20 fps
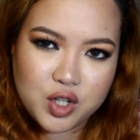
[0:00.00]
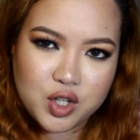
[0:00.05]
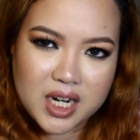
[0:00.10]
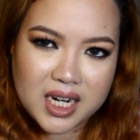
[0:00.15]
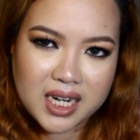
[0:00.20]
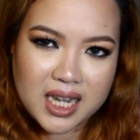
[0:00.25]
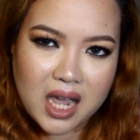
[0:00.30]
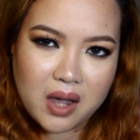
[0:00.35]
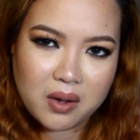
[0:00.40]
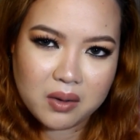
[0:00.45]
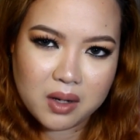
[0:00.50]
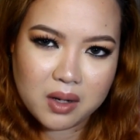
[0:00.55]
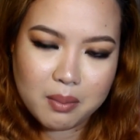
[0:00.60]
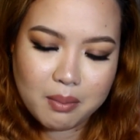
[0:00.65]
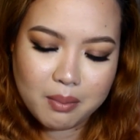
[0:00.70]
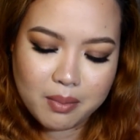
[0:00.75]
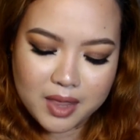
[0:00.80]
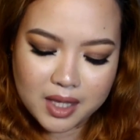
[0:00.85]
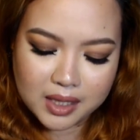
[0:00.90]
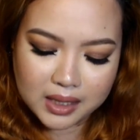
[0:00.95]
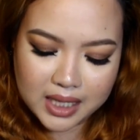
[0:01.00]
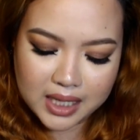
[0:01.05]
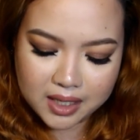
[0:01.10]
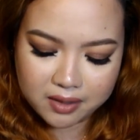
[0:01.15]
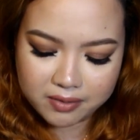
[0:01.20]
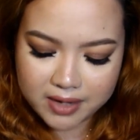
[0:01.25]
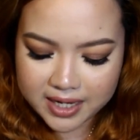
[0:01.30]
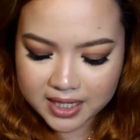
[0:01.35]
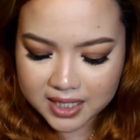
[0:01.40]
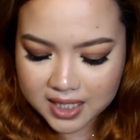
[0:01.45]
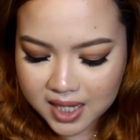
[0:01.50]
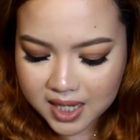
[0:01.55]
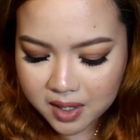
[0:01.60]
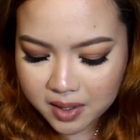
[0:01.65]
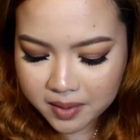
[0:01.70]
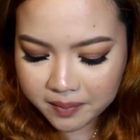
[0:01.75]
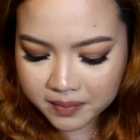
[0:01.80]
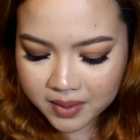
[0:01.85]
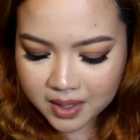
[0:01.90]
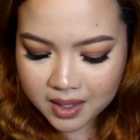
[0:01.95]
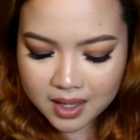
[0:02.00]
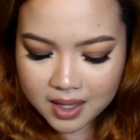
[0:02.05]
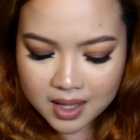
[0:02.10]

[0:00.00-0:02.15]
check out the link right here.